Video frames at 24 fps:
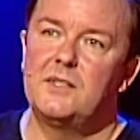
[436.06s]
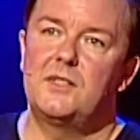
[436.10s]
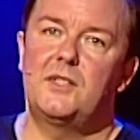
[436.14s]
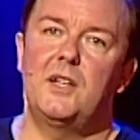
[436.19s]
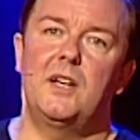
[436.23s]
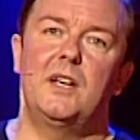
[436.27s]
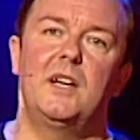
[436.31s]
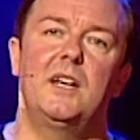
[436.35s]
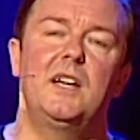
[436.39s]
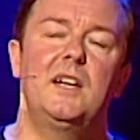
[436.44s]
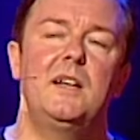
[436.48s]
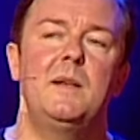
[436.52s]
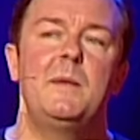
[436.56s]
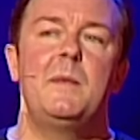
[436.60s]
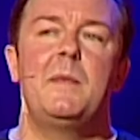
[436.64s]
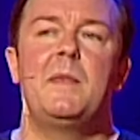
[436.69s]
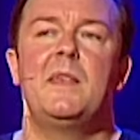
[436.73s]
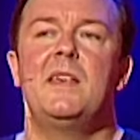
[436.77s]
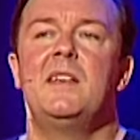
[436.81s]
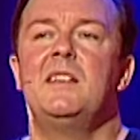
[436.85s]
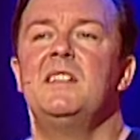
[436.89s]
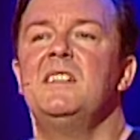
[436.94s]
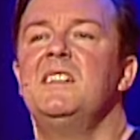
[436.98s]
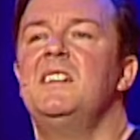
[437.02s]
sir,
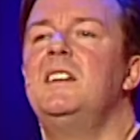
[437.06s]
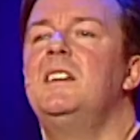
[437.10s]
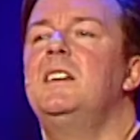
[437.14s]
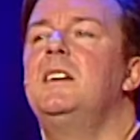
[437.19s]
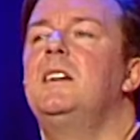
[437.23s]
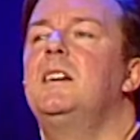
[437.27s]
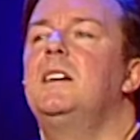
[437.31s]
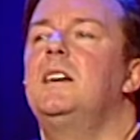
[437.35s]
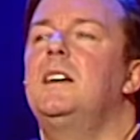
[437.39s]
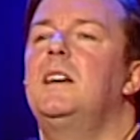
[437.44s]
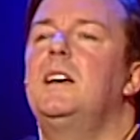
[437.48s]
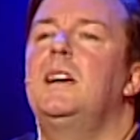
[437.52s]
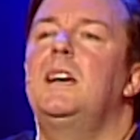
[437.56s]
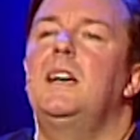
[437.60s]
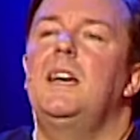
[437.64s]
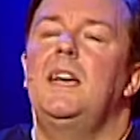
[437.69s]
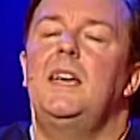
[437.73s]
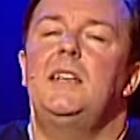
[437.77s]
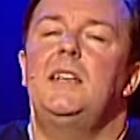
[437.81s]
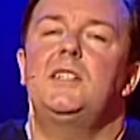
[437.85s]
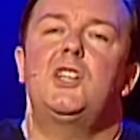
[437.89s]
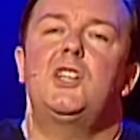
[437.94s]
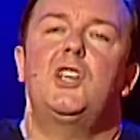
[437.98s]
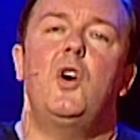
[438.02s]

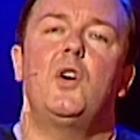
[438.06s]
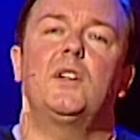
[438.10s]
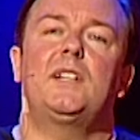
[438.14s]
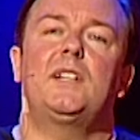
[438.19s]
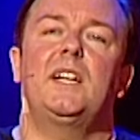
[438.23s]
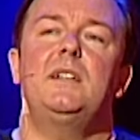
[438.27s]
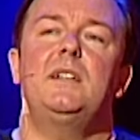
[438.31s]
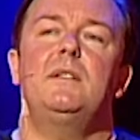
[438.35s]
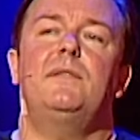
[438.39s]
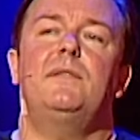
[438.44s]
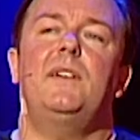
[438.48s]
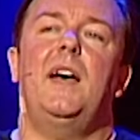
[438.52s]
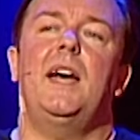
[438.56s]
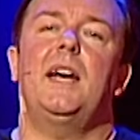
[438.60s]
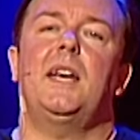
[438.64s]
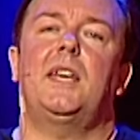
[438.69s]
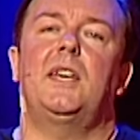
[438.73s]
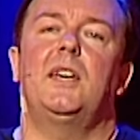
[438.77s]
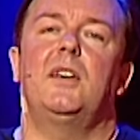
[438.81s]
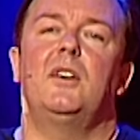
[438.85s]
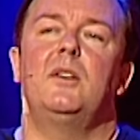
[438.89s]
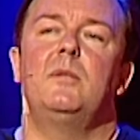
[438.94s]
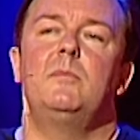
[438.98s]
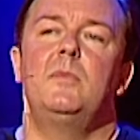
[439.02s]
is God in a
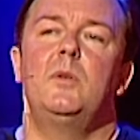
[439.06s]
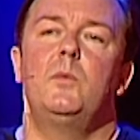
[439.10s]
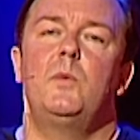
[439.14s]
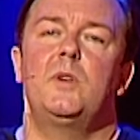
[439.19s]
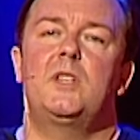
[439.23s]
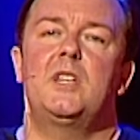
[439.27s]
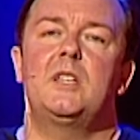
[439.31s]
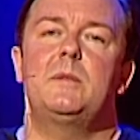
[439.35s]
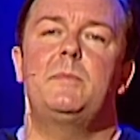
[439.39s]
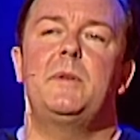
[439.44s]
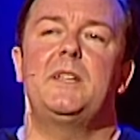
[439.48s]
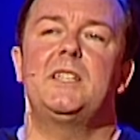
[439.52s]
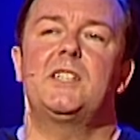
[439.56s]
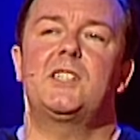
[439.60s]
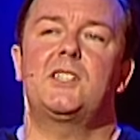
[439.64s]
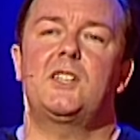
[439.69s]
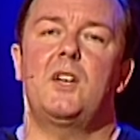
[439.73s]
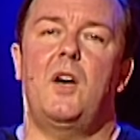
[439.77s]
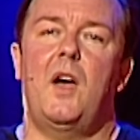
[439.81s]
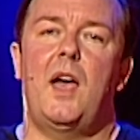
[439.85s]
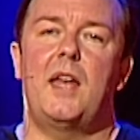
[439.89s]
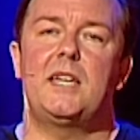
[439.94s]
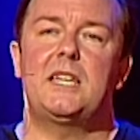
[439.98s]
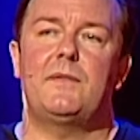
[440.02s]
vacuum which has been
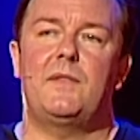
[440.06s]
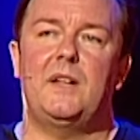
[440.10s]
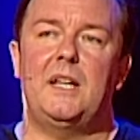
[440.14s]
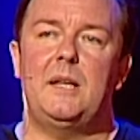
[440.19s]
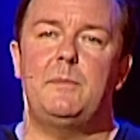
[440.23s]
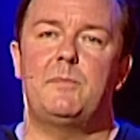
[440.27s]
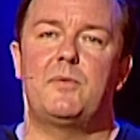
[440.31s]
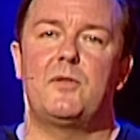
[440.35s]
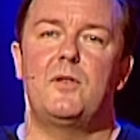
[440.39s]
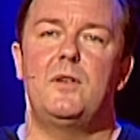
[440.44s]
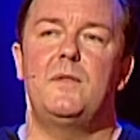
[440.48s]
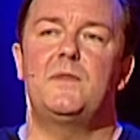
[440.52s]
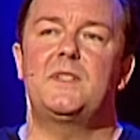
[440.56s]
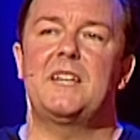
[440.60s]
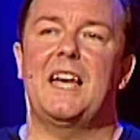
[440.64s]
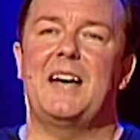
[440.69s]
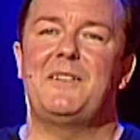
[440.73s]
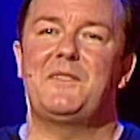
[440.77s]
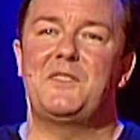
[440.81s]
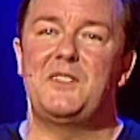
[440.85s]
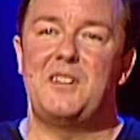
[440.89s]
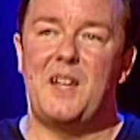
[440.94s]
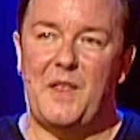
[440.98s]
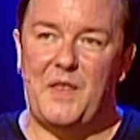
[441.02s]
scientifically proved to
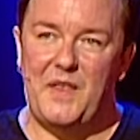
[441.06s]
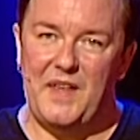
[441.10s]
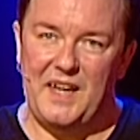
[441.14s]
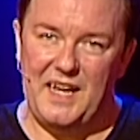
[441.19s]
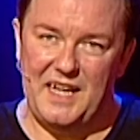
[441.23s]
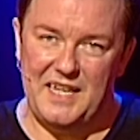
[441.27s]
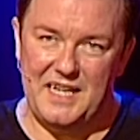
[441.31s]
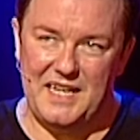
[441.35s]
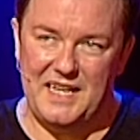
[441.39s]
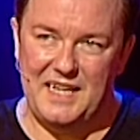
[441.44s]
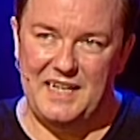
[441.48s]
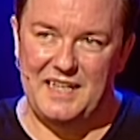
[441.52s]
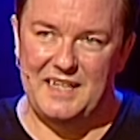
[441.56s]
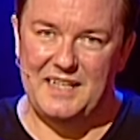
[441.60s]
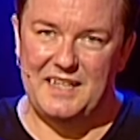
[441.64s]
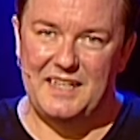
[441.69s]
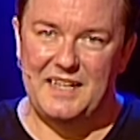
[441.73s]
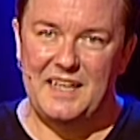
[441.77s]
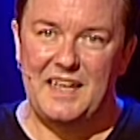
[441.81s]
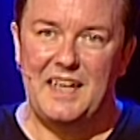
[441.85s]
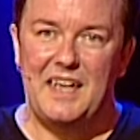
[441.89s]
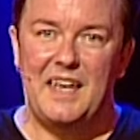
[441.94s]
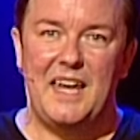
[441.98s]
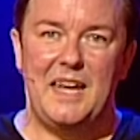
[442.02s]
have nothing in it?
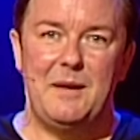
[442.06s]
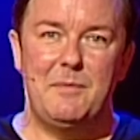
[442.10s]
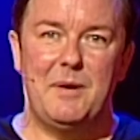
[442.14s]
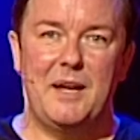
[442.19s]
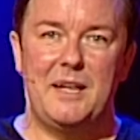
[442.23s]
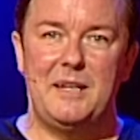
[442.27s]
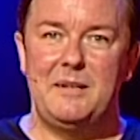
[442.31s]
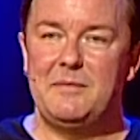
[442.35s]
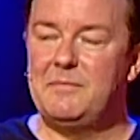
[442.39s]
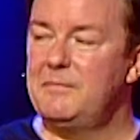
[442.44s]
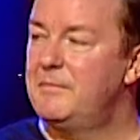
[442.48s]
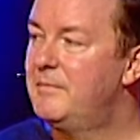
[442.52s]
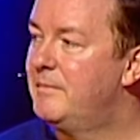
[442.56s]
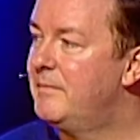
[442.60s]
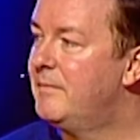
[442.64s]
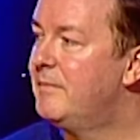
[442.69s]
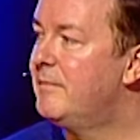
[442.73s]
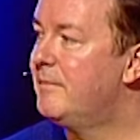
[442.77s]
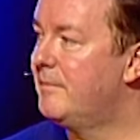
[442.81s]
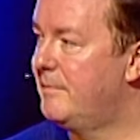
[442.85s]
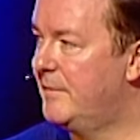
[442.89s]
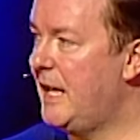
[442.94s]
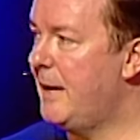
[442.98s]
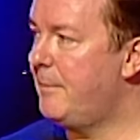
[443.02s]
He went,
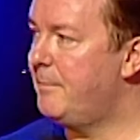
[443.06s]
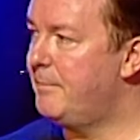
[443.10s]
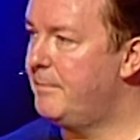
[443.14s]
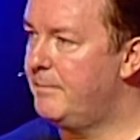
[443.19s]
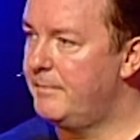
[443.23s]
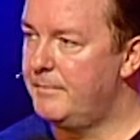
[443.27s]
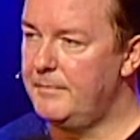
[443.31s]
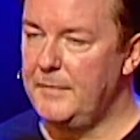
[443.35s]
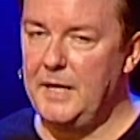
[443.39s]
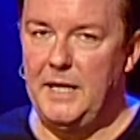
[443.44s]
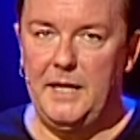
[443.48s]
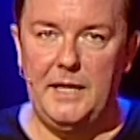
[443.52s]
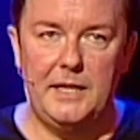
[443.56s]
yep.